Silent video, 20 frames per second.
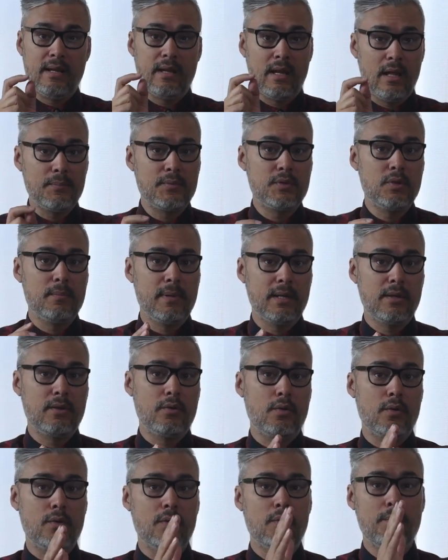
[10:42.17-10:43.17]
It helps you make
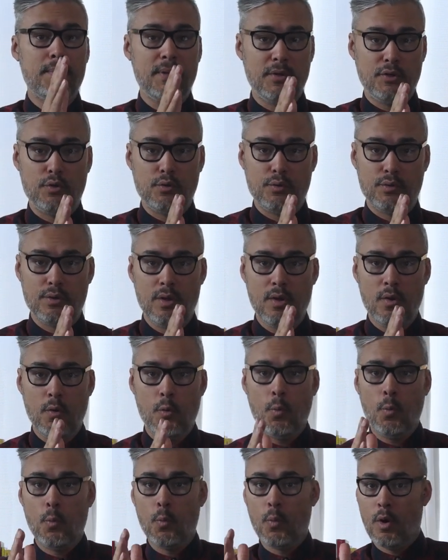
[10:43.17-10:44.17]
your pictures
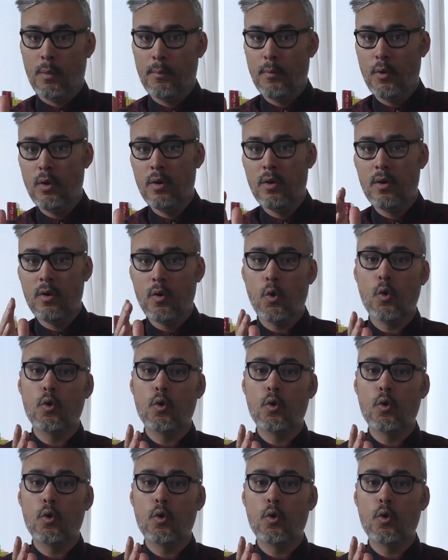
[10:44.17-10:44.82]
warmer